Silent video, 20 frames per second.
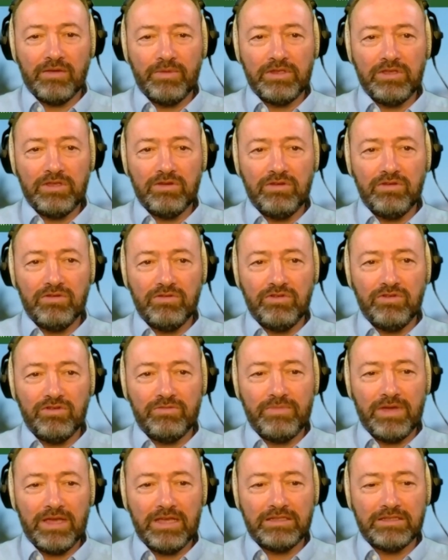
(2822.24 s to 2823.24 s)
you, I mean, you're an
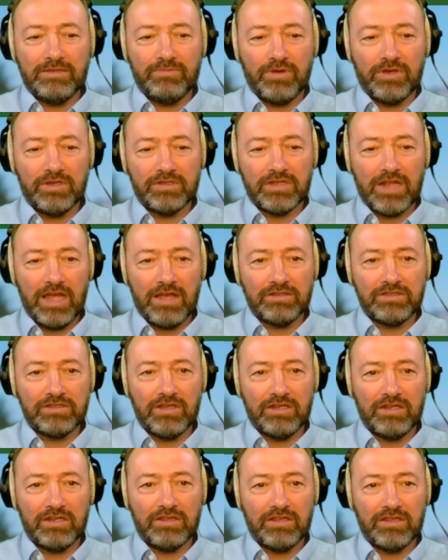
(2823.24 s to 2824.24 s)
amazing person.
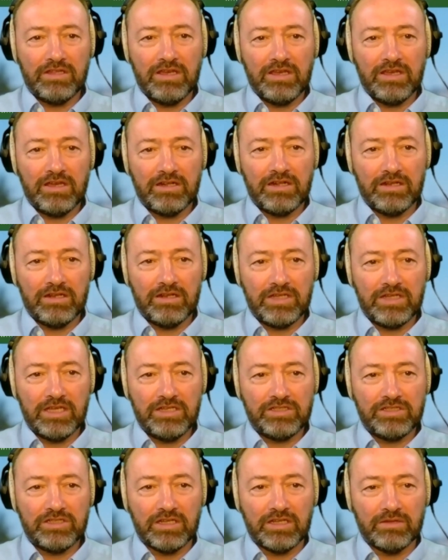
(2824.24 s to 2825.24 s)
Outside of the
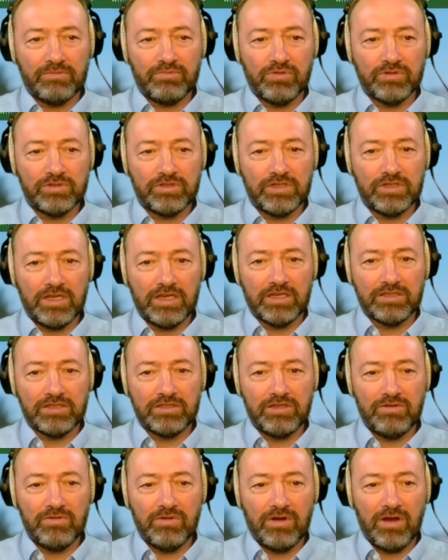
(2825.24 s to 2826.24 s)
teaching
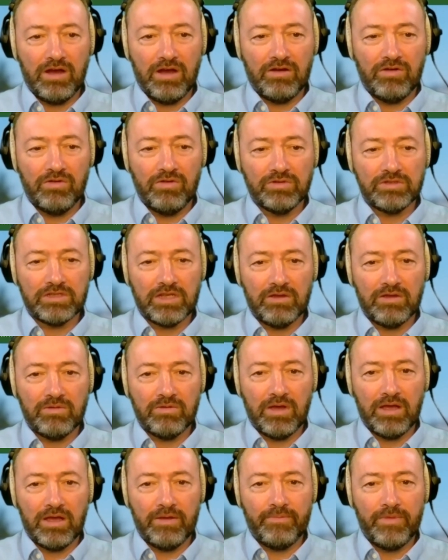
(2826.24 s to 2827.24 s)
Portuguese, you are
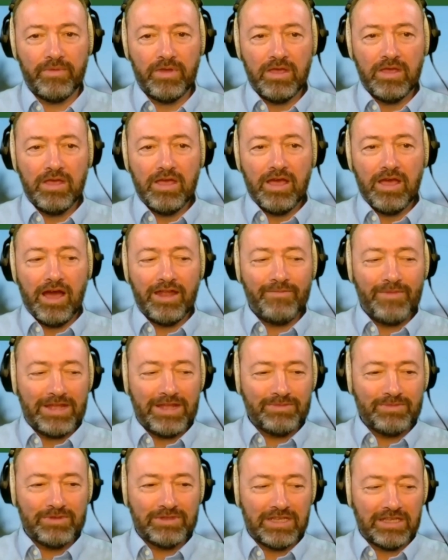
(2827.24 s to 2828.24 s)
also, I made
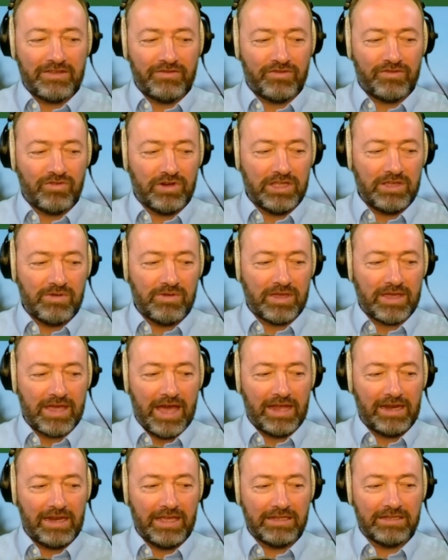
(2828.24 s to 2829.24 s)
the mistake of calling you a
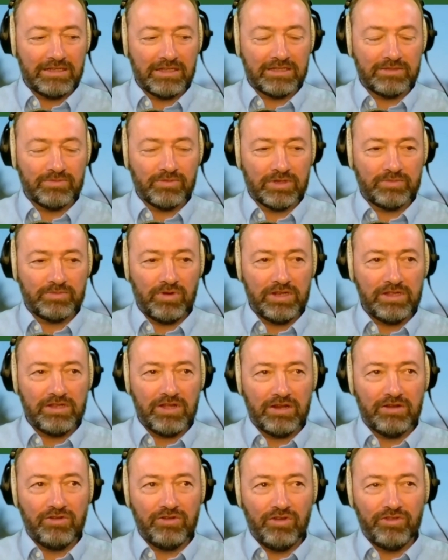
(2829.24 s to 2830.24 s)
cat lady this morning. It's probably
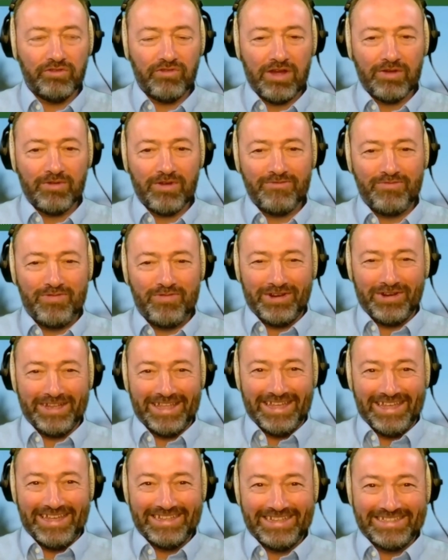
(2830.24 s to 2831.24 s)
not the right way of putting
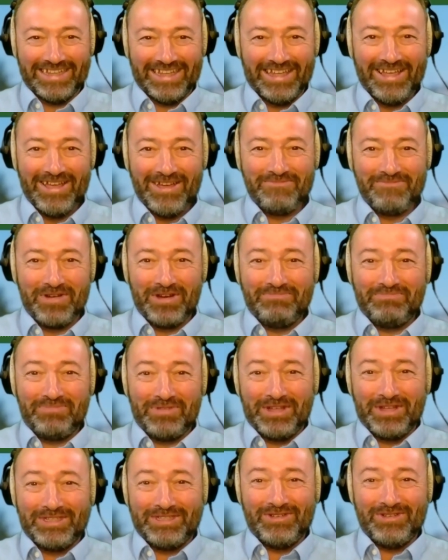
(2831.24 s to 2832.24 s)
it, is it?
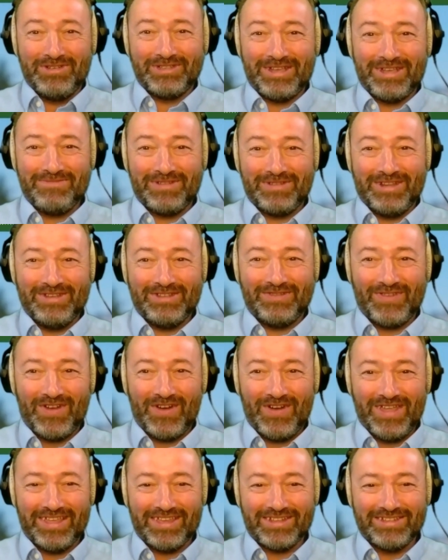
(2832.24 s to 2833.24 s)
But you're somebody who's
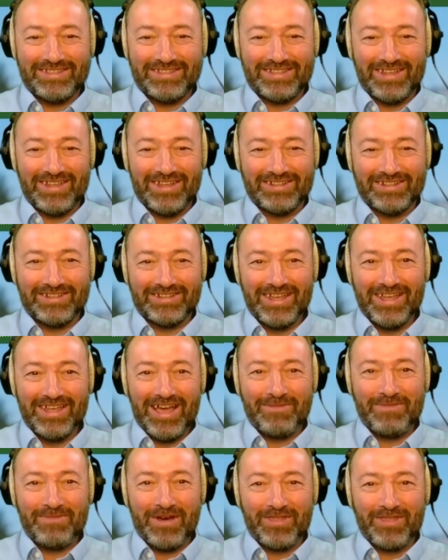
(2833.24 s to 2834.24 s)
very concerned
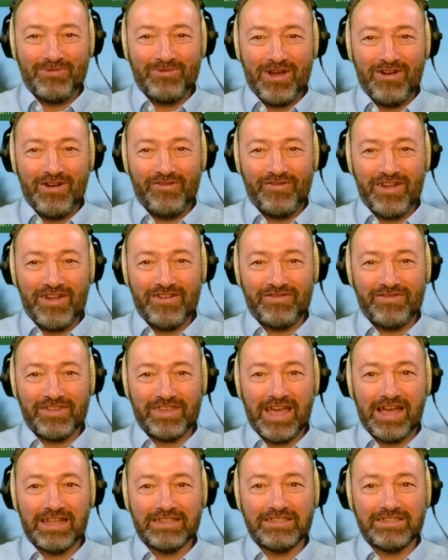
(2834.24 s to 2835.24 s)
about the welfare of the
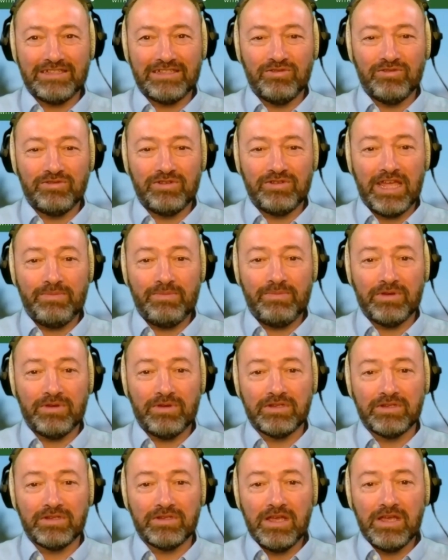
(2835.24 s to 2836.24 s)
cats in your
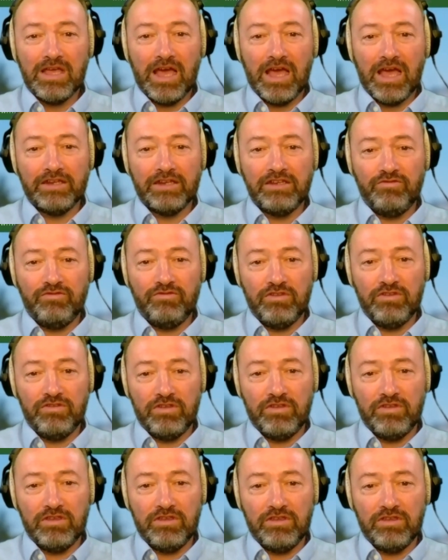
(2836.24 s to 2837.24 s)
neighbourhood. And
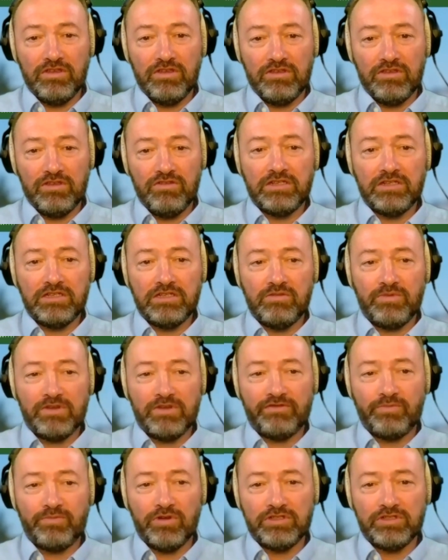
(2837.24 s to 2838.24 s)
it's turned into a bit
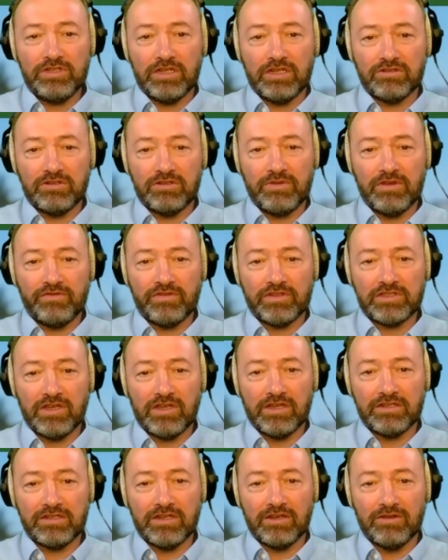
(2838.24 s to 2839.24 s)
of a project on a bit of a
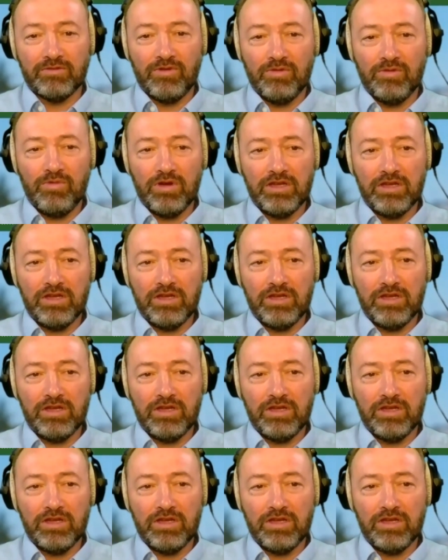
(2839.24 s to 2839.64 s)
side note. What